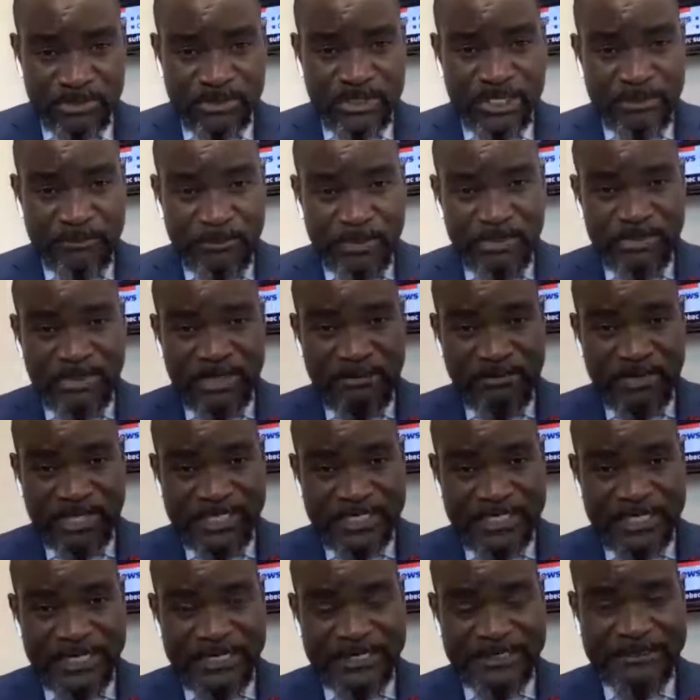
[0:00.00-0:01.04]
Bill number
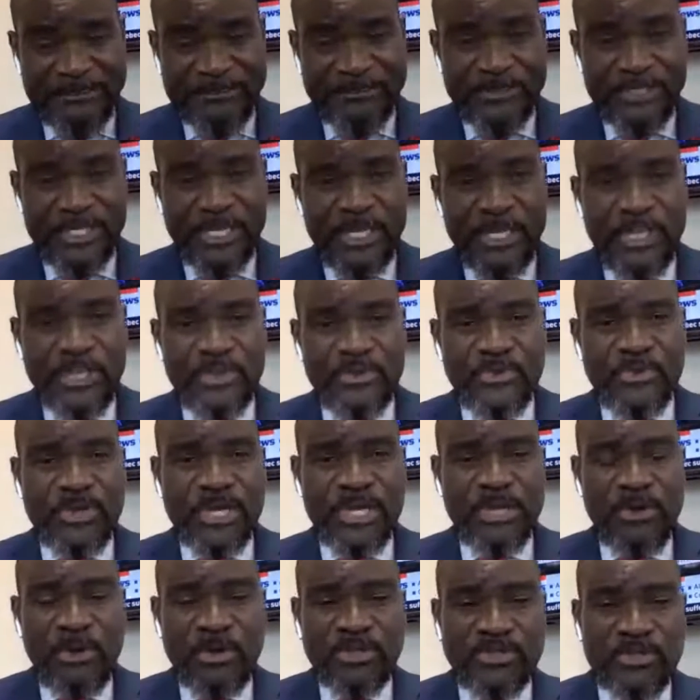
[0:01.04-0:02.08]
10. You can
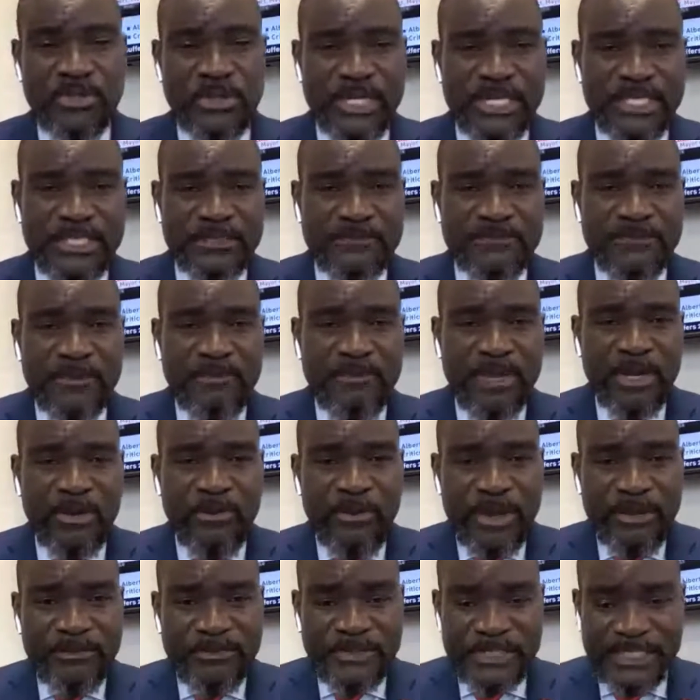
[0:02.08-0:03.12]
also get it from my
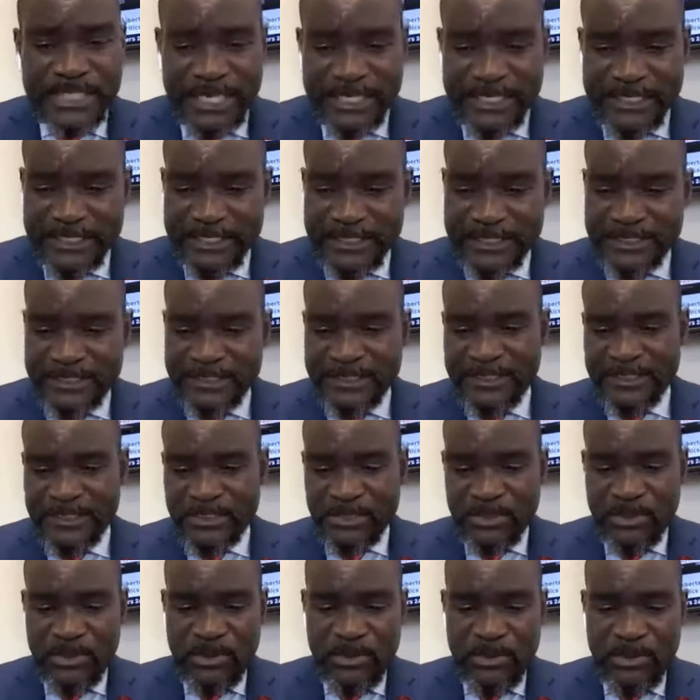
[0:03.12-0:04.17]
website.
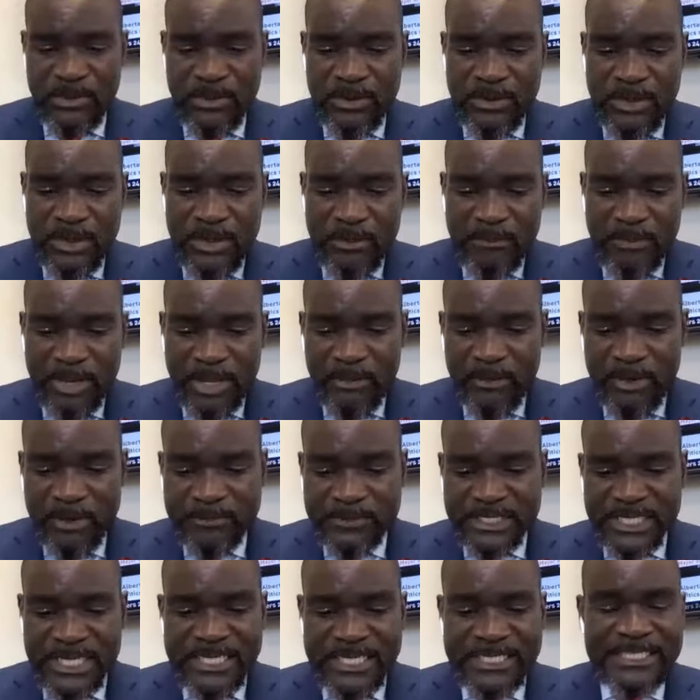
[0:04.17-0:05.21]
So my
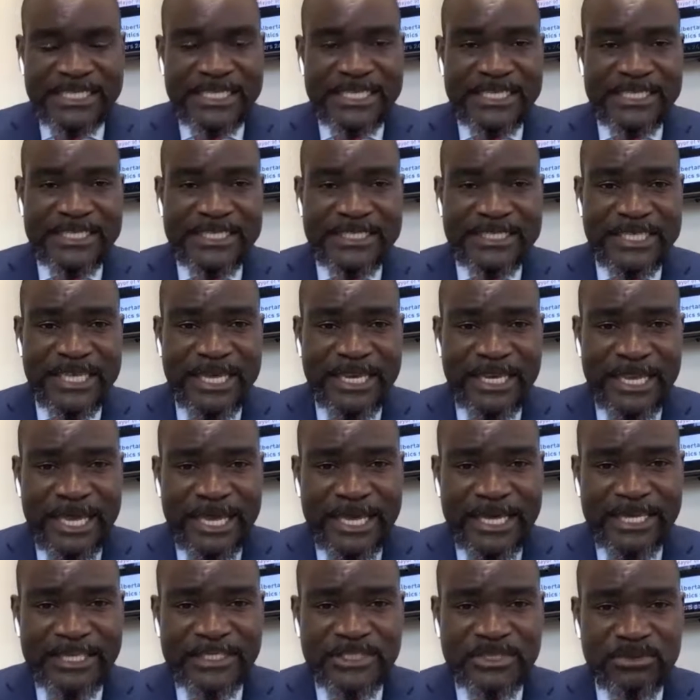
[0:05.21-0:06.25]
website is
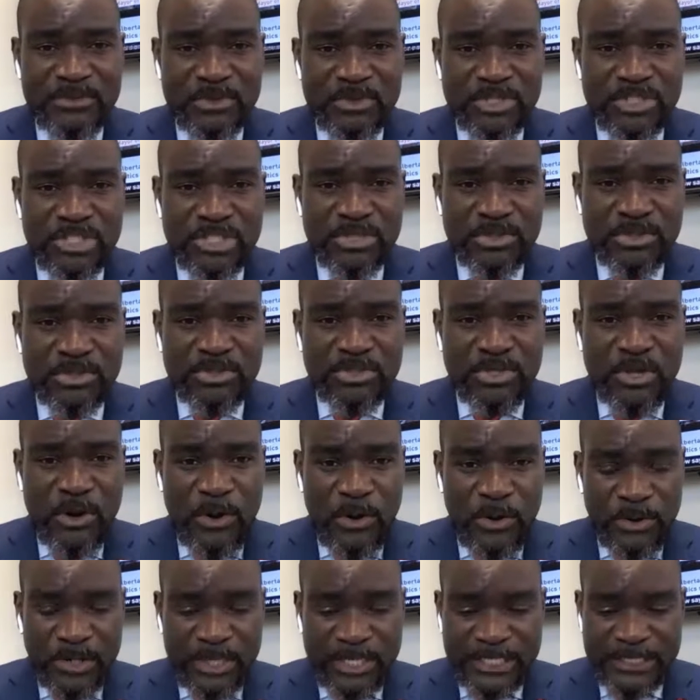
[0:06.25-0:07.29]

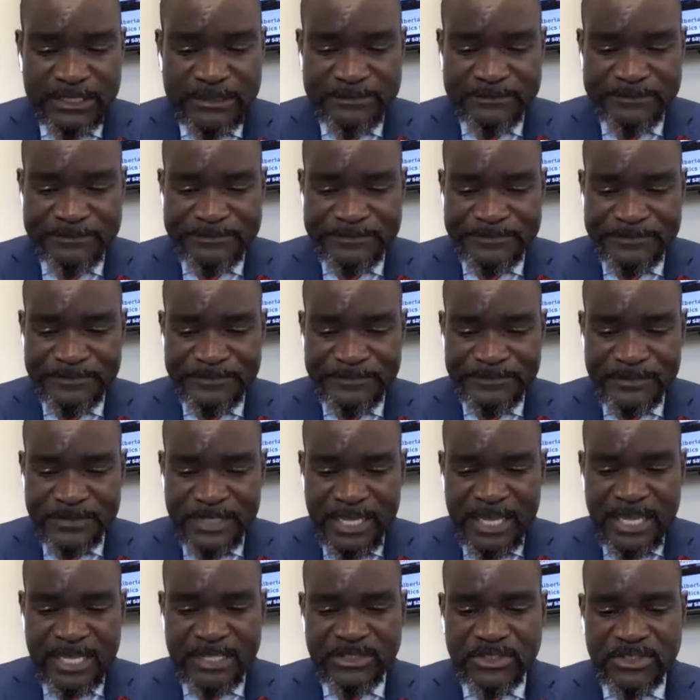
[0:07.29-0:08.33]
eliasmunshya.org.
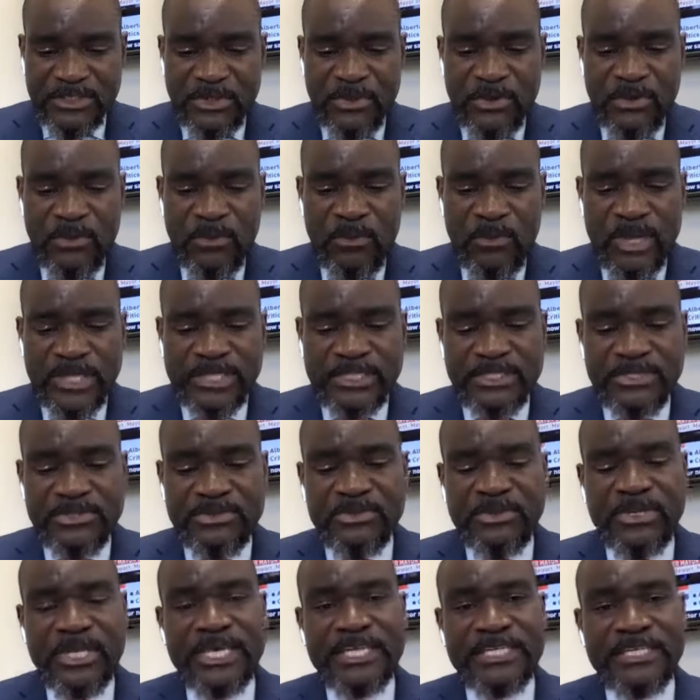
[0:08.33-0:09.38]
And so once you
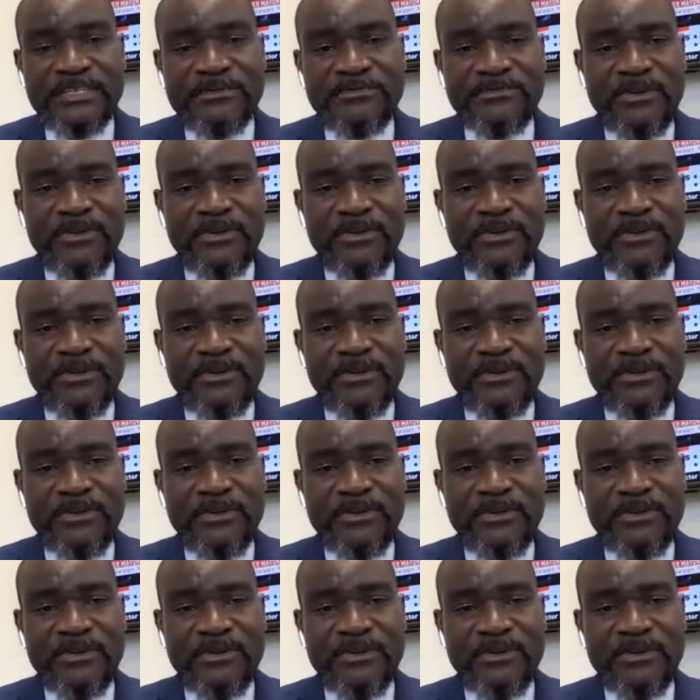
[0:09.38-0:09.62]
get it from